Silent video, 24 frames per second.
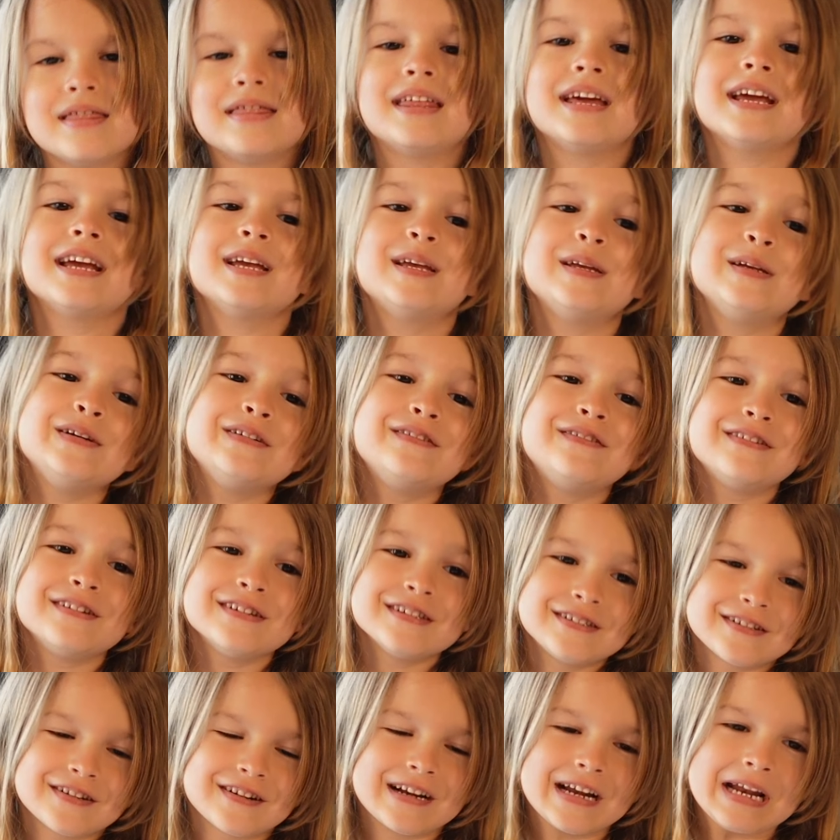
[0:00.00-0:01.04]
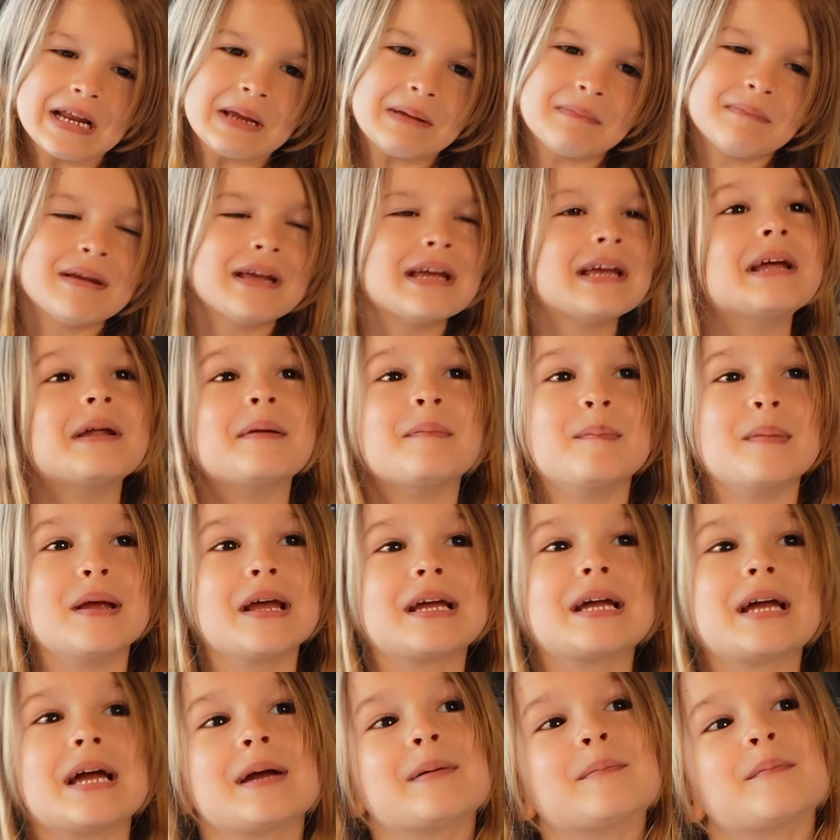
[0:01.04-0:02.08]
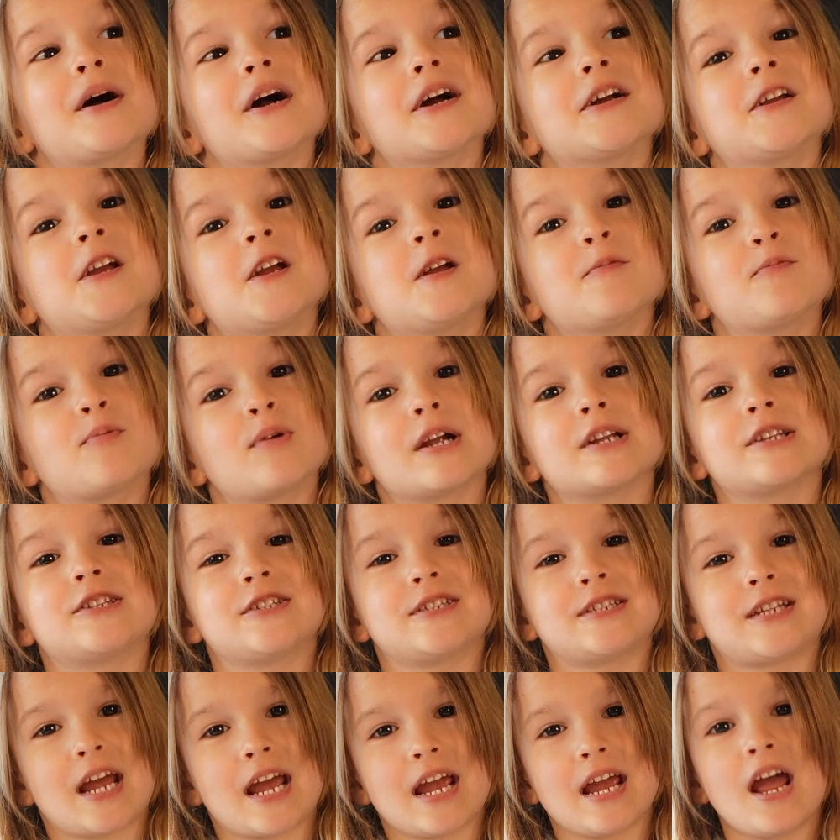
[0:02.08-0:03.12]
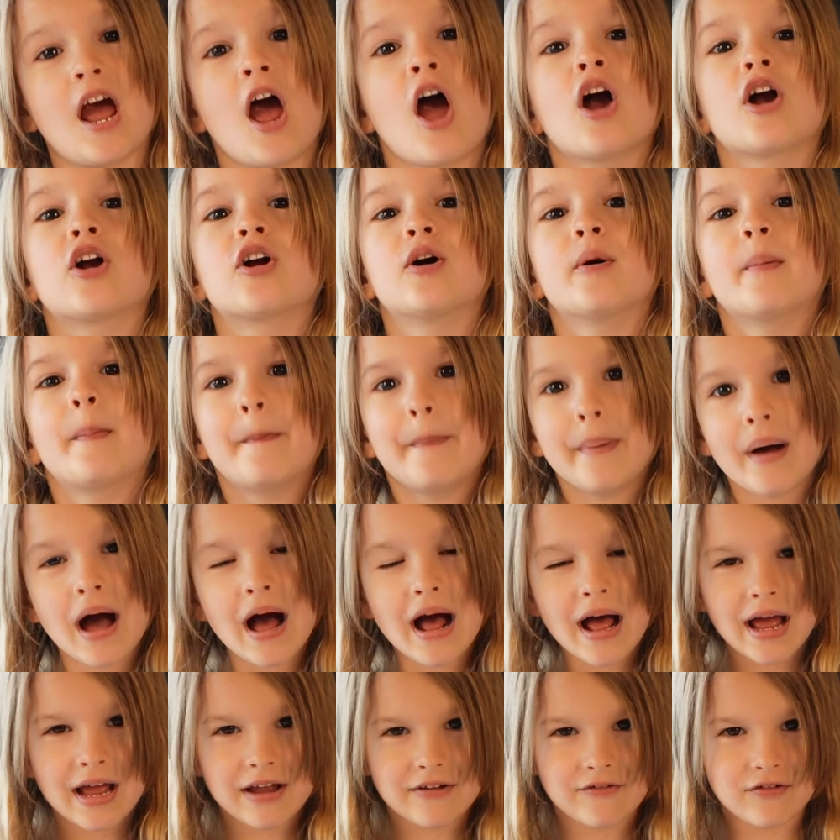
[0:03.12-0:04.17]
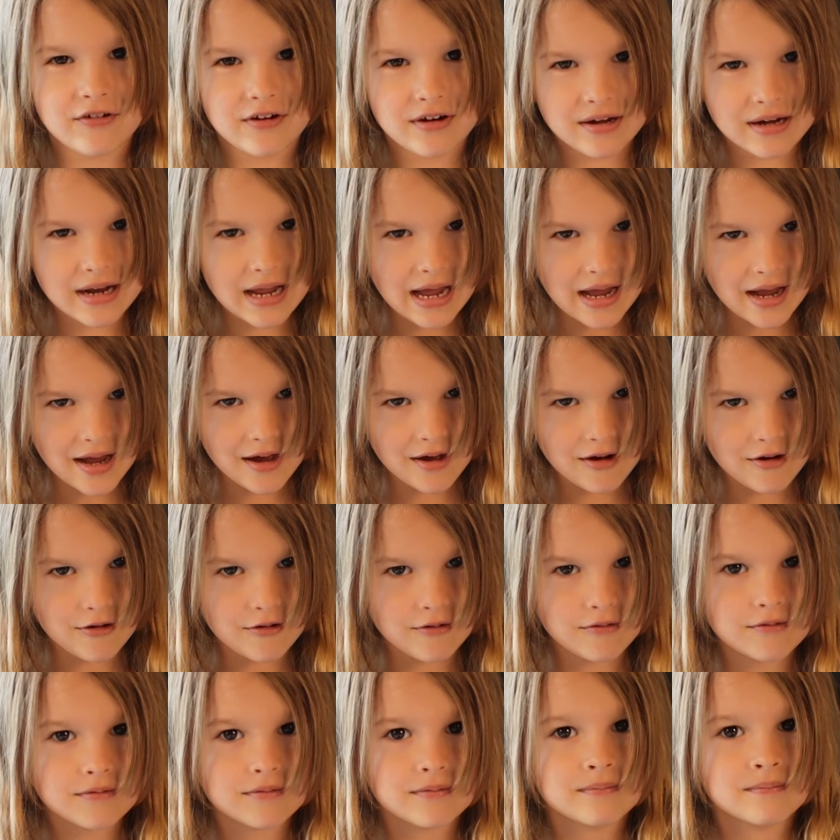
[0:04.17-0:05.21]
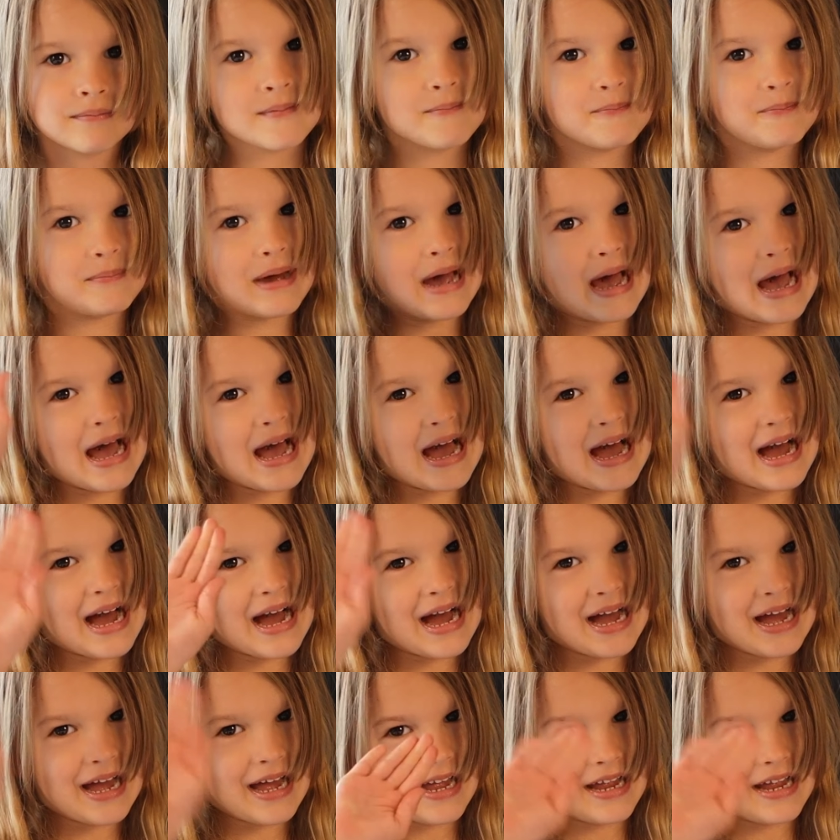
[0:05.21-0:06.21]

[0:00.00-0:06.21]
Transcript: Thank you for joining me in making monkey bread today. Goodbye for now. Bye.